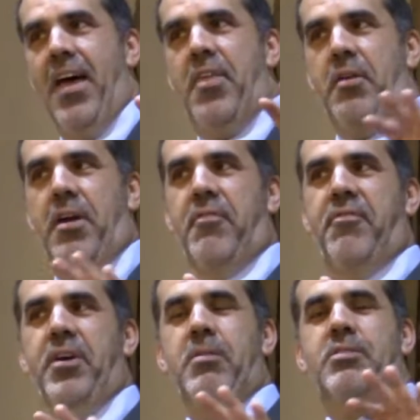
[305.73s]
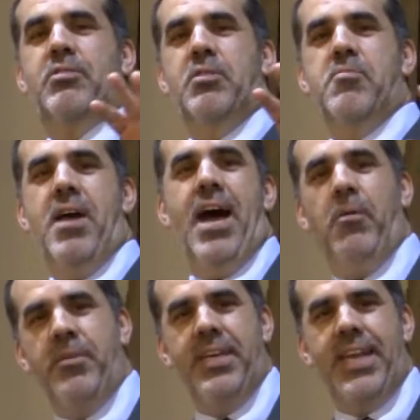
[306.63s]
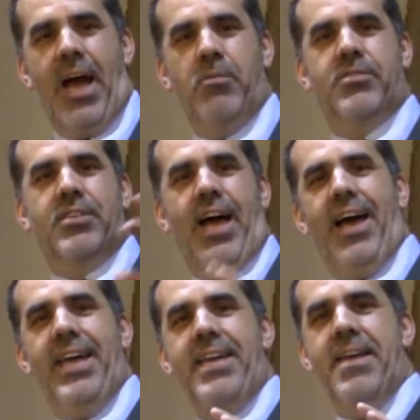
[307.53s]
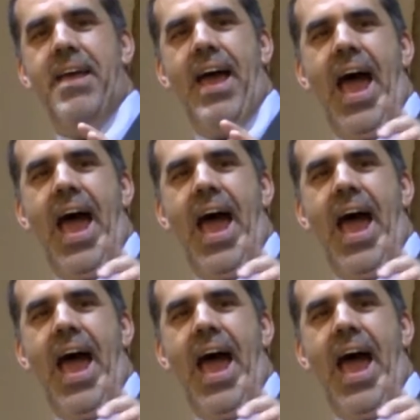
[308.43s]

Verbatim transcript: There are folks surrounded outside,